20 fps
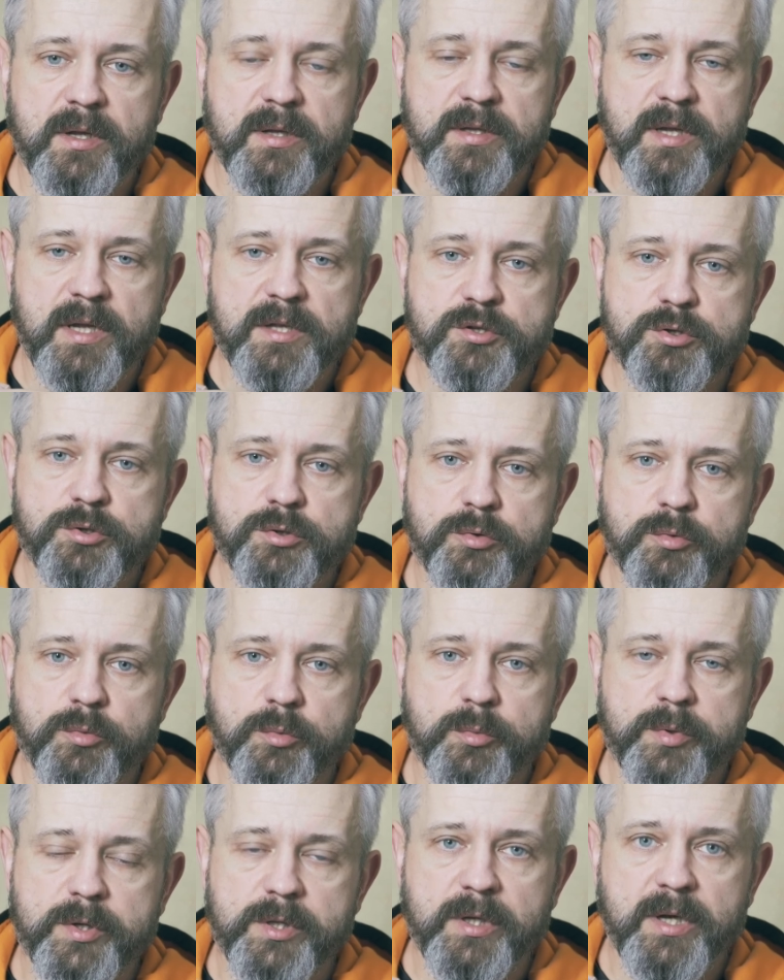that you
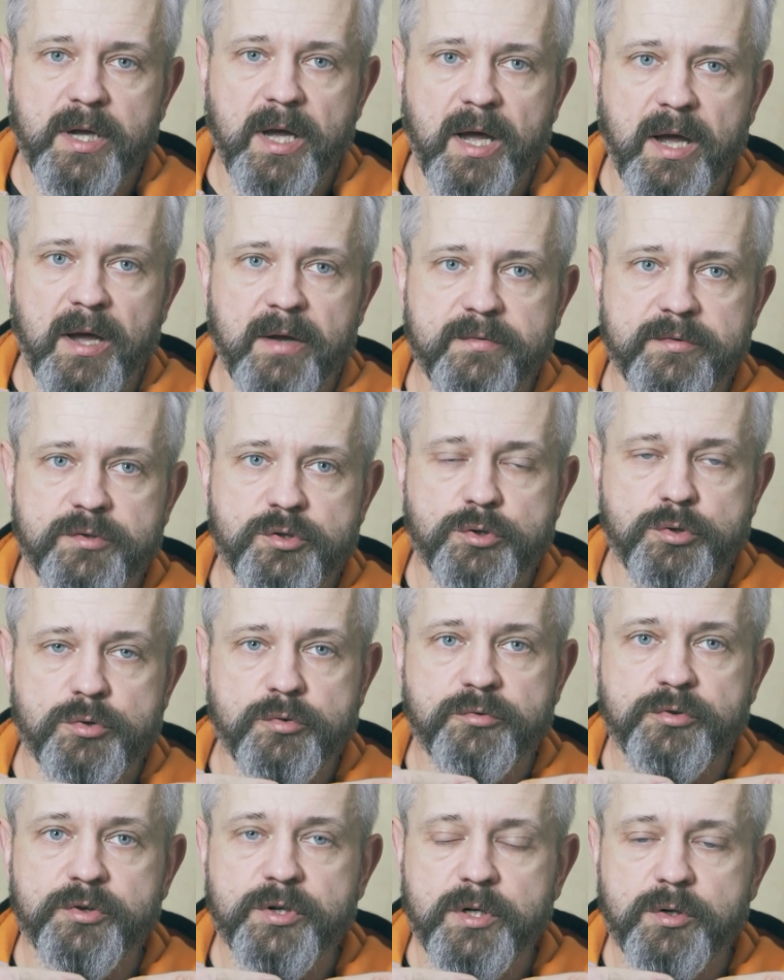will have to
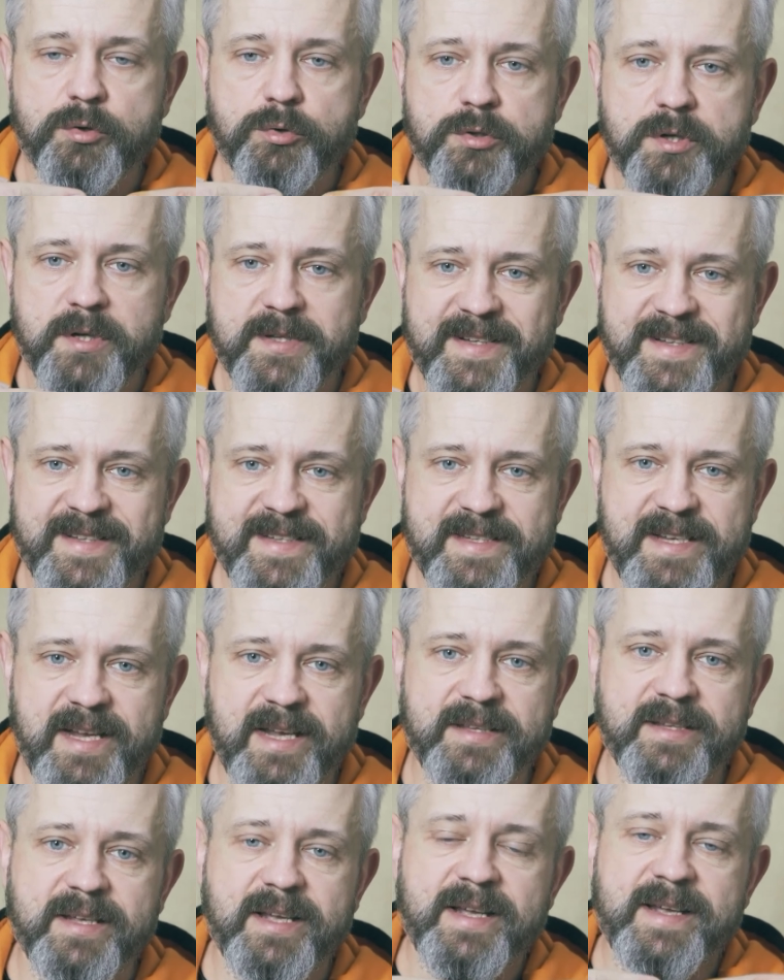
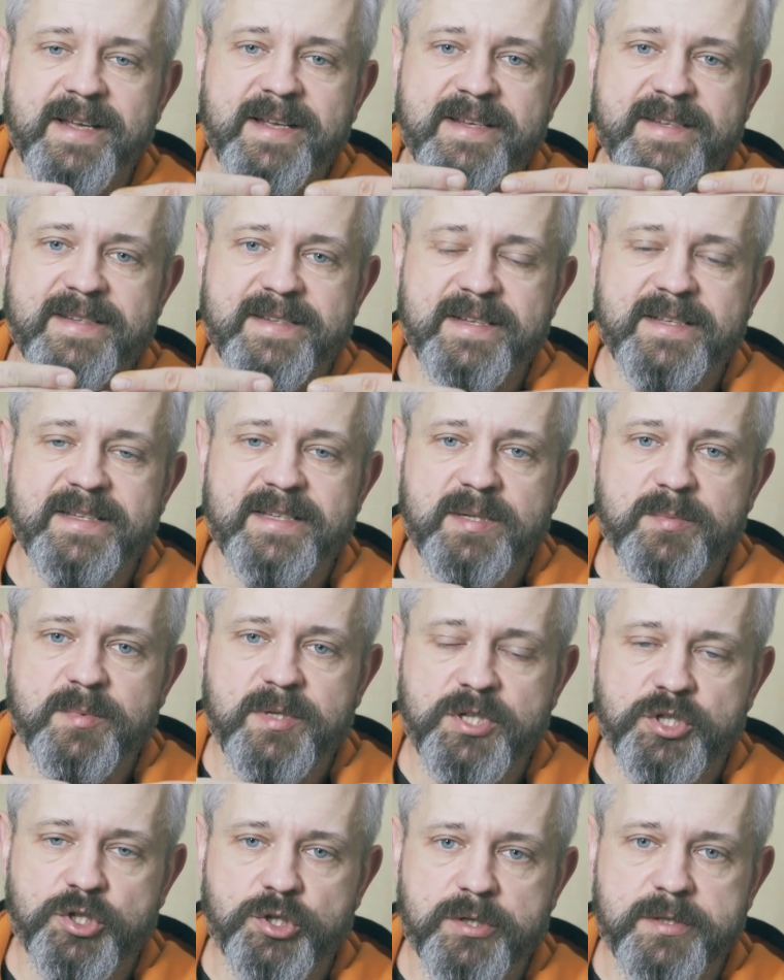310
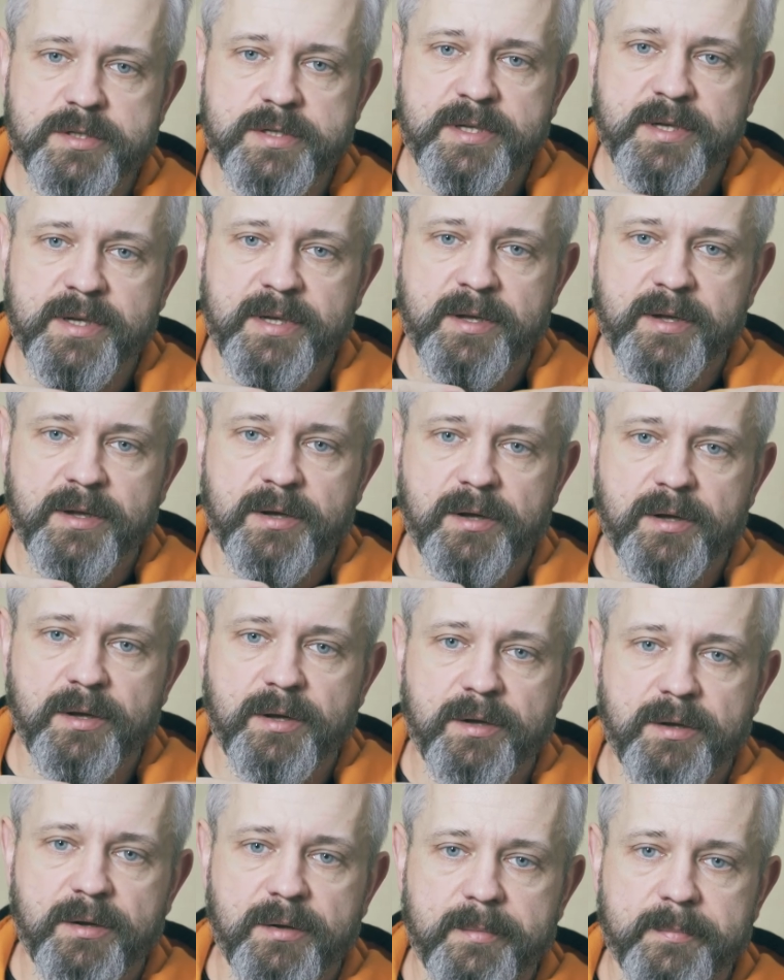centimeters
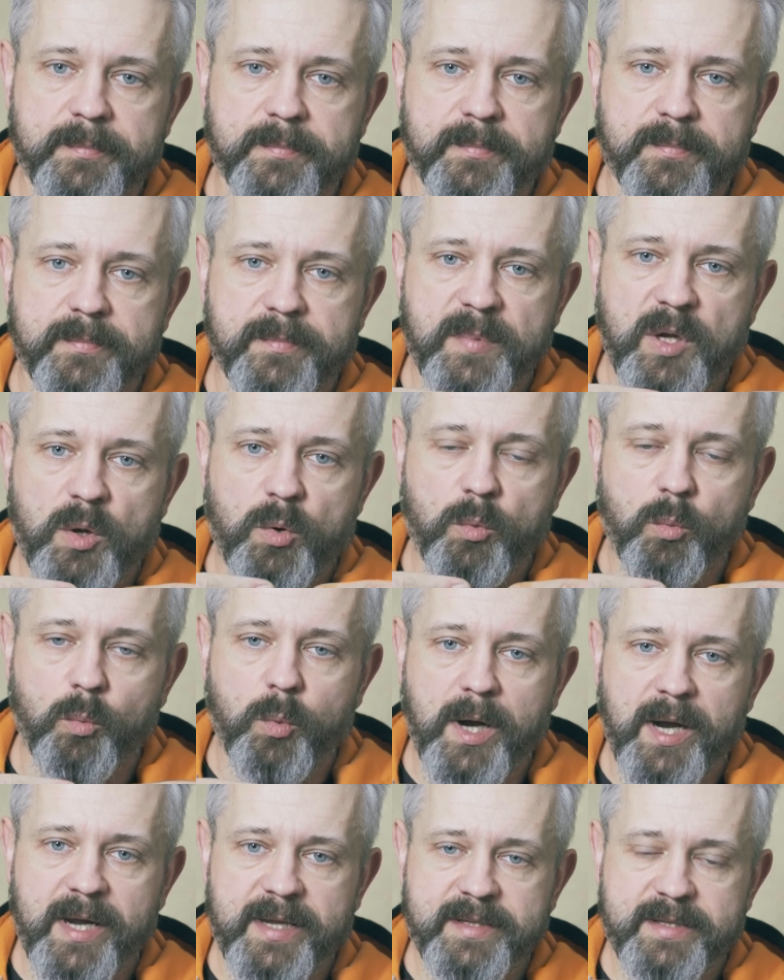
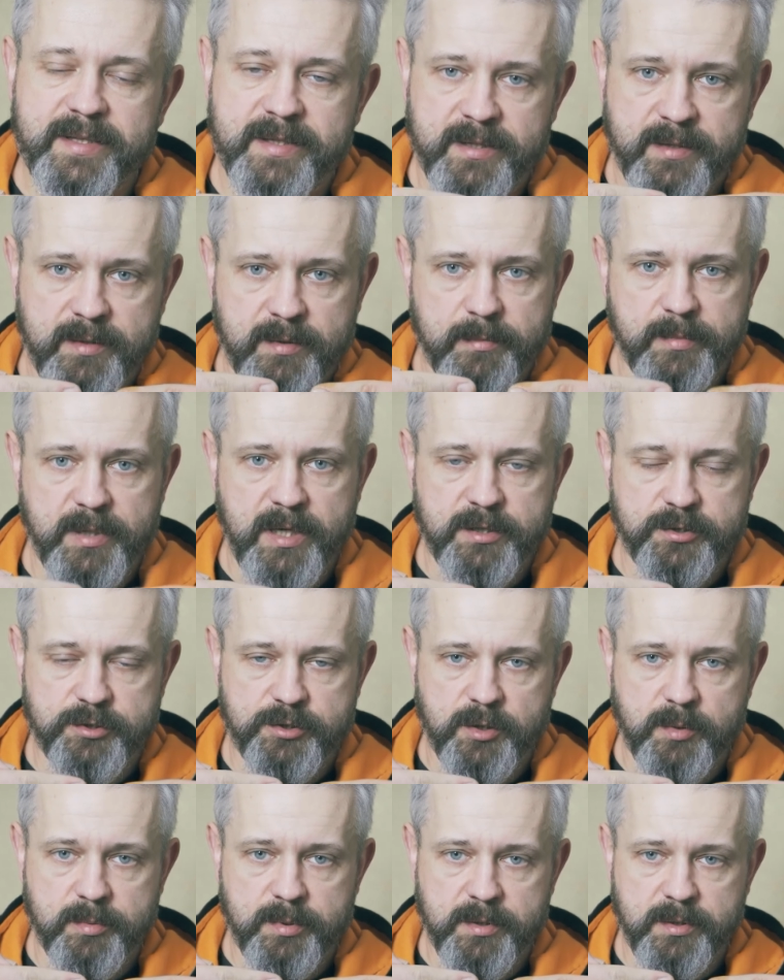wide
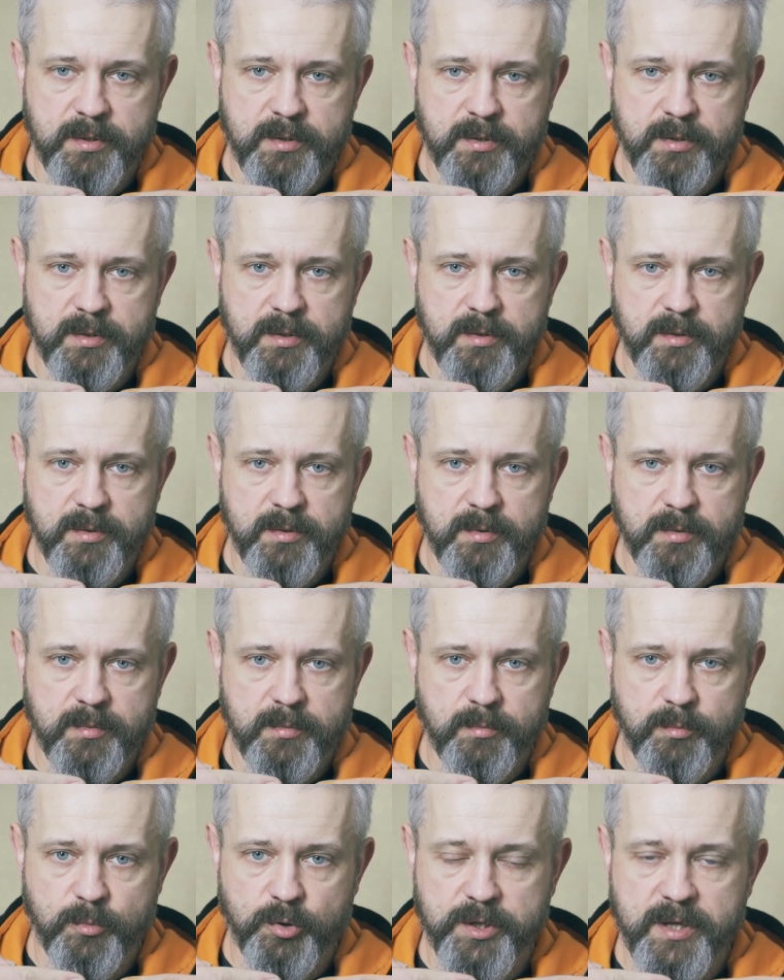backdrop.
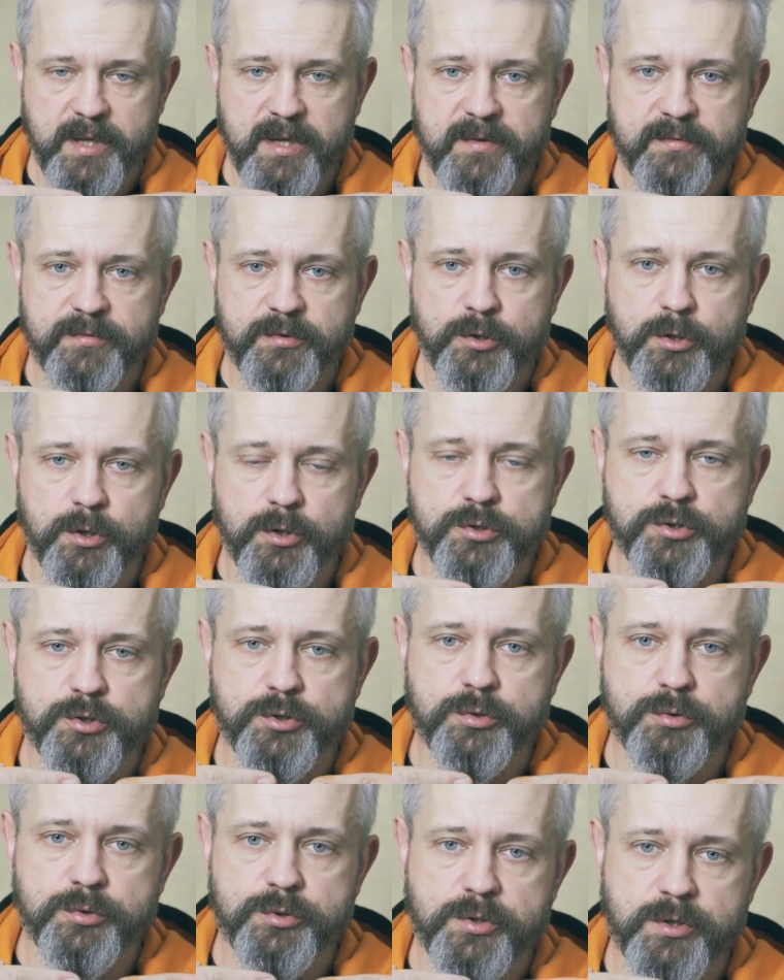Well, if your
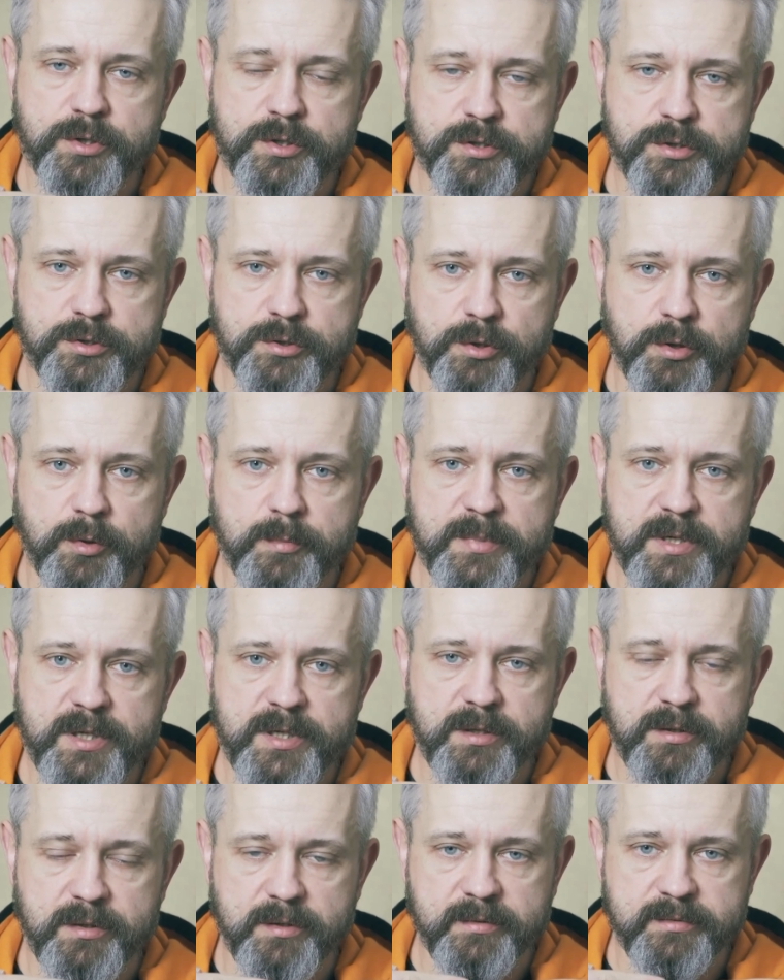studio is not big
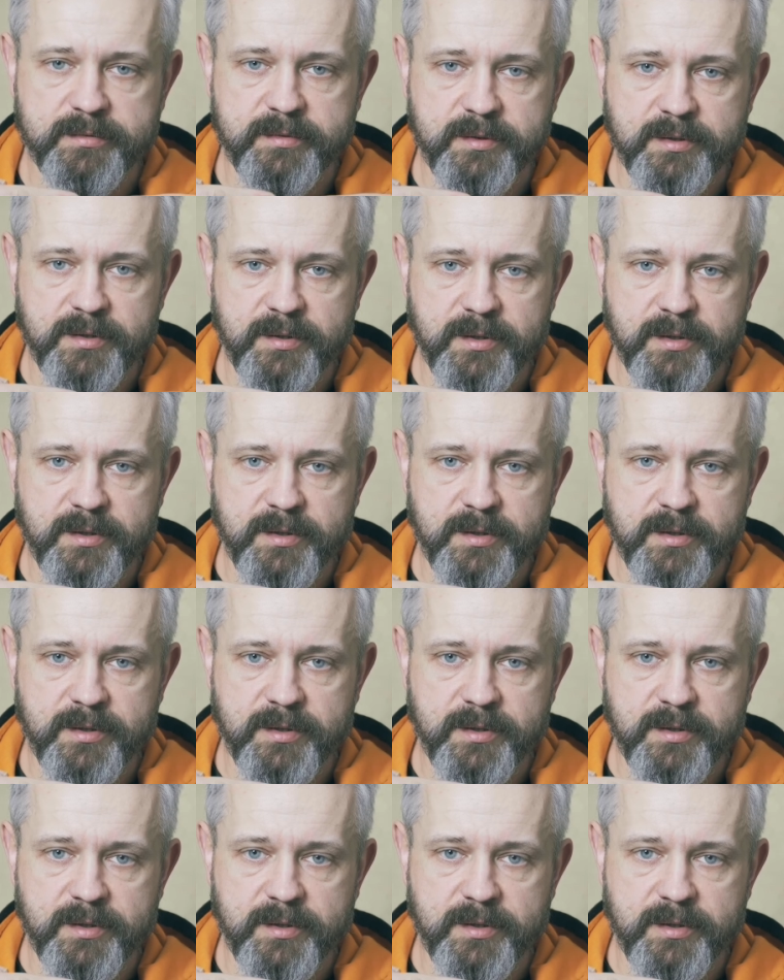enough,